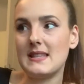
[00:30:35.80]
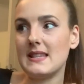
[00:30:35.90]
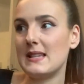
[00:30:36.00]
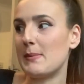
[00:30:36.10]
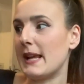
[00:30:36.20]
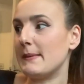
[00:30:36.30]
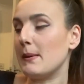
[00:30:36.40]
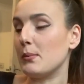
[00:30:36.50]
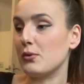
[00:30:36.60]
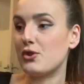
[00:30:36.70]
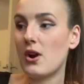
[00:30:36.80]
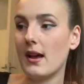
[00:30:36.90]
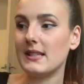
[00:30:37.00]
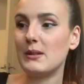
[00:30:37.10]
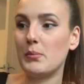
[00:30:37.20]
displace people's
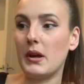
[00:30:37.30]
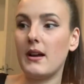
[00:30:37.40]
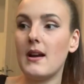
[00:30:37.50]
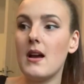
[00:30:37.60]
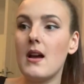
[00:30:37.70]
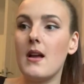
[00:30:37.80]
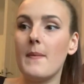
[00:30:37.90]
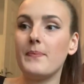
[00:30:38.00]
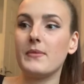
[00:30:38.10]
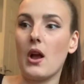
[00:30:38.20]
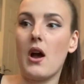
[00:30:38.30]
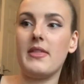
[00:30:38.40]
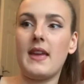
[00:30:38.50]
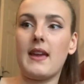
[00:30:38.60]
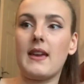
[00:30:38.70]
trust, but I
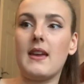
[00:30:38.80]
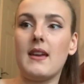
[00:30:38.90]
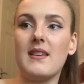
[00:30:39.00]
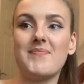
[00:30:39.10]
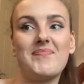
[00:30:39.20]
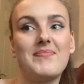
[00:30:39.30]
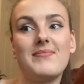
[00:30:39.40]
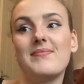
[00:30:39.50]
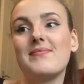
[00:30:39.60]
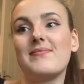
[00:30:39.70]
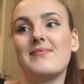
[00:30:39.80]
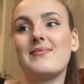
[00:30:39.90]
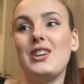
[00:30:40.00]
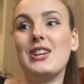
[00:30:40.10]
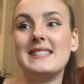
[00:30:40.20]
think
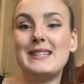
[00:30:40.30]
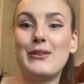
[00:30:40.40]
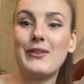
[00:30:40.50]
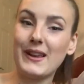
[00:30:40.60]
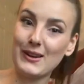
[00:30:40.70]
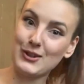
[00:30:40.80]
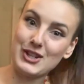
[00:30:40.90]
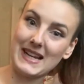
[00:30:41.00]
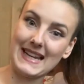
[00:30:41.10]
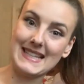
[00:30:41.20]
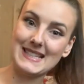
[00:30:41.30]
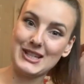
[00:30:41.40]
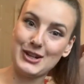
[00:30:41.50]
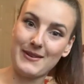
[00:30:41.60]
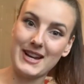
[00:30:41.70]
you can still think logically in
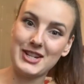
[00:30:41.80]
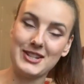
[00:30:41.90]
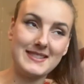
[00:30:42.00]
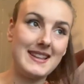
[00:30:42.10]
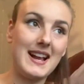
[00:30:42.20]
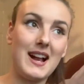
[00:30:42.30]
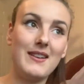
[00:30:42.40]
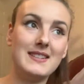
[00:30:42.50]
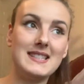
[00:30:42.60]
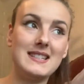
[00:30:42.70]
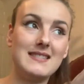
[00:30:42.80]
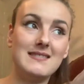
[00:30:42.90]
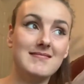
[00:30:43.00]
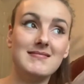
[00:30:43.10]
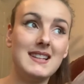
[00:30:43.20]
situations like I was
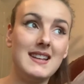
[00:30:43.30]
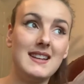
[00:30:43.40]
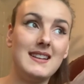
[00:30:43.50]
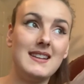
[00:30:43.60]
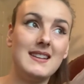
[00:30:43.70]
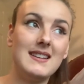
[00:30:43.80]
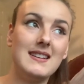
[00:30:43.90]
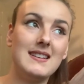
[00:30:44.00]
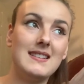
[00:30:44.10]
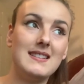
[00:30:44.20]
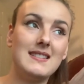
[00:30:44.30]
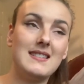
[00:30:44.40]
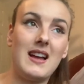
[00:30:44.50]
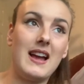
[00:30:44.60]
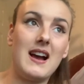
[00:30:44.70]
still
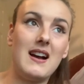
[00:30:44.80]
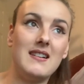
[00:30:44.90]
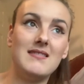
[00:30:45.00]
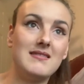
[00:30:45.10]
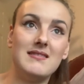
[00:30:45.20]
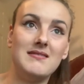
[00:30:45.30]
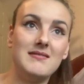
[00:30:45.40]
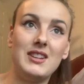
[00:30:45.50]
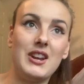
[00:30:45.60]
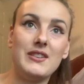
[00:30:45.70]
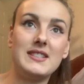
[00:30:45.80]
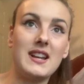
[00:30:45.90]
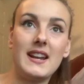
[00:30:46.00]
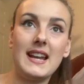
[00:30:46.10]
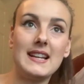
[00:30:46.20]
like you know
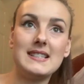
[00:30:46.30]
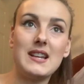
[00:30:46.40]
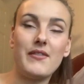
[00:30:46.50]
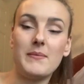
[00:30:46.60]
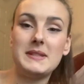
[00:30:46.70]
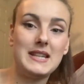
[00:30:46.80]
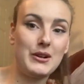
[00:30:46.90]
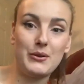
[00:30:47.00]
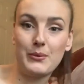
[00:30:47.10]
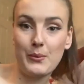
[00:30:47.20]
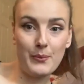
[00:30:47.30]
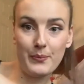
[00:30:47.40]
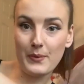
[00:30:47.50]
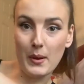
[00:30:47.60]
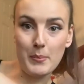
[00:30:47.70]
studying and stuff I'm still
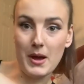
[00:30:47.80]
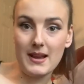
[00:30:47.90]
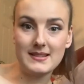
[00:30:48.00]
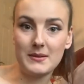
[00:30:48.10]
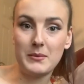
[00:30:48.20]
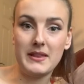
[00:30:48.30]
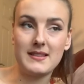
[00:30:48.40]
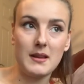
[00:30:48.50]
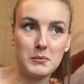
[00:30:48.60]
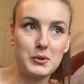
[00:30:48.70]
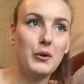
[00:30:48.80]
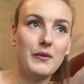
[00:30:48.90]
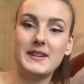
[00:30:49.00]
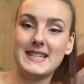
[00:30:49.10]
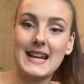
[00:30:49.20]
a person with some sort
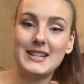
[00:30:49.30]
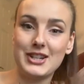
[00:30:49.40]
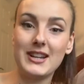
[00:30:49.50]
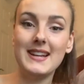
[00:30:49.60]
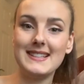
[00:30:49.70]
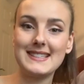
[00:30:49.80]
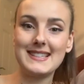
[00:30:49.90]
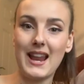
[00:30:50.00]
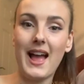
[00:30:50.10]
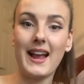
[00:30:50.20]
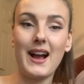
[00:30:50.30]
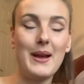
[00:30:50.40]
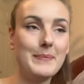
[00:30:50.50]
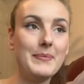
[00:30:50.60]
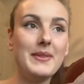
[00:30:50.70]
of intelligence like
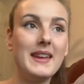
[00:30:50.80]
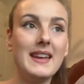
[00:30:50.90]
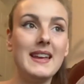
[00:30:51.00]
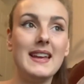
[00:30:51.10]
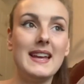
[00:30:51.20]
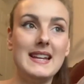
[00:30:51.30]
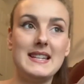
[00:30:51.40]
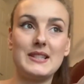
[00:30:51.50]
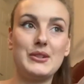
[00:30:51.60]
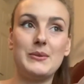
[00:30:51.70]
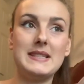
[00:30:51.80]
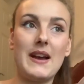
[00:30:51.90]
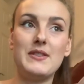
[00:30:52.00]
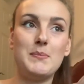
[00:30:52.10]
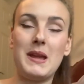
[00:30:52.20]
I'm it doesn't always
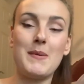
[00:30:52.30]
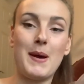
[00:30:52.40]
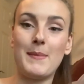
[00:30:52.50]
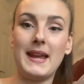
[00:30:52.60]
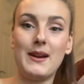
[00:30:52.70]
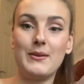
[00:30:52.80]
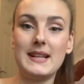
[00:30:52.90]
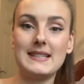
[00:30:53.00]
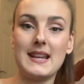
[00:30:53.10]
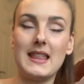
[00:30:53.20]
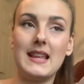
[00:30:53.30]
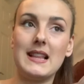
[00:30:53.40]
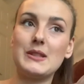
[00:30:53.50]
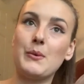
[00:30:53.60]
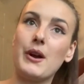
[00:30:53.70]
have to be about my illness and I think
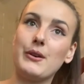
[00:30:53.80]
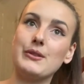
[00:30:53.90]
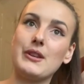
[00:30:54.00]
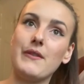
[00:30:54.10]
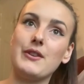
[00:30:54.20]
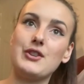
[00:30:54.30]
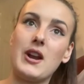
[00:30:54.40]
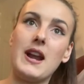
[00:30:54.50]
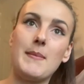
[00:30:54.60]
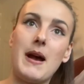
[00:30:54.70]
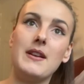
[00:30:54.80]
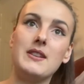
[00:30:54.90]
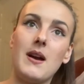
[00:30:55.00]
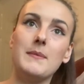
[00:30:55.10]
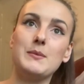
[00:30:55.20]
that's what I got so frustrated about at
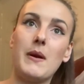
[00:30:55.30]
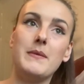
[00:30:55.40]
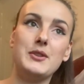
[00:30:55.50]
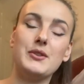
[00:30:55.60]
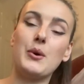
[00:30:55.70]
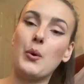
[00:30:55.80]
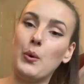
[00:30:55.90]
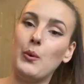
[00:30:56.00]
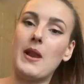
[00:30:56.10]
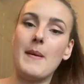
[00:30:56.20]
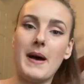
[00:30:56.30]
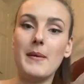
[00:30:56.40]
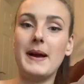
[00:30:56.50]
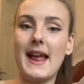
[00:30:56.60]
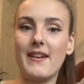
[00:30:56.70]
times where it was just all
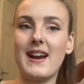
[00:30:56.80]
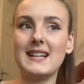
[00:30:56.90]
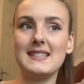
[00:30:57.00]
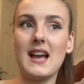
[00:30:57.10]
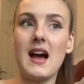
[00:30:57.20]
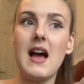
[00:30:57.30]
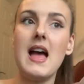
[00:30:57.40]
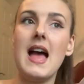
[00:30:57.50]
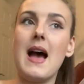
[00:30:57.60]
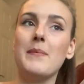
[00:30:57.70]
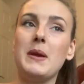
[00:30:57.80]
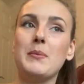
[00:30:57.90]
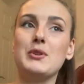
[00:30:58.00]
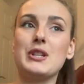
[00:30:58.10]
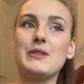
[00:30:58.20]
about my anorexia and
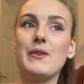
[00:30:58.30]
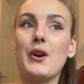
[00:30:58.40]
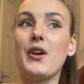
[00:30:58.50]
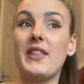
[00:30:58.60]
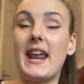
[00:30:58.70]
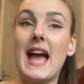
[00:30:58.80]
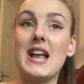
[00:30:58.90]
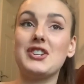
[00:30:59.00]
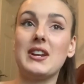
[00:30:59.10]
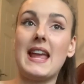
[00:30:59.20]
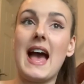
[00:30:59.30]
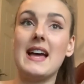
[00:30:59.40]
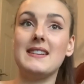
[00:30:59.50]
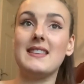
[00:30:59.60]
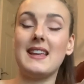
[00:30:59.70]
people just forgot that I actually
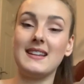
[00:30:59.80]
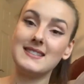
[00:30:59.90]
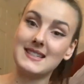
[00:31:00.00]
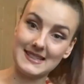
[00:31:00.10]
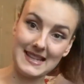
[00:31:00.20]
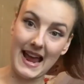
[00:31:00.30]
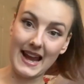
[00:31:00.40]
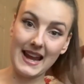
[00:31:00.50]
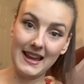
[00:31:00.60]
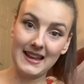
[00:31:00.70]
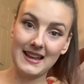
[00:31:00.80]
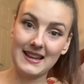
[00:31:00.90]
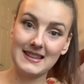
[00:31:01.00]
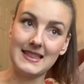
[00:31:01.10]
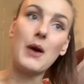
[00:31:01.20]
had things to say
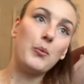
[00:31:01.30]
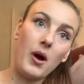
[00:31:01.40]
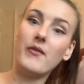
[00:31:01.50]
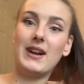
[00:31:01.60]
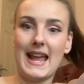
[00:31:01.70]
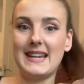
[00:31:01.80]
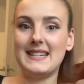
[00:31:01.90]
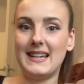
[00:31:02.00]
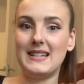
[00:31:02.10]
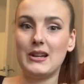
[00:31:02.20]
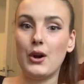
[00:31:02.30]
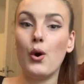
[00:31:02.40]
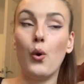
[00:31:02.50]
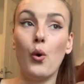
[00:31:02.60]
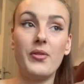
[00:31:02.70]
that weren't related
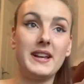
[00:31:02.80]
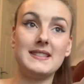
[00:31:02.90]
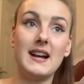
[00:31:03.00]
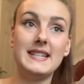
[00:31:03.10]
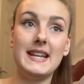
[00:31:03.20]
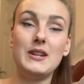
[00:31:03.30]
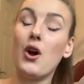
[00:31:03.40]
or things that I did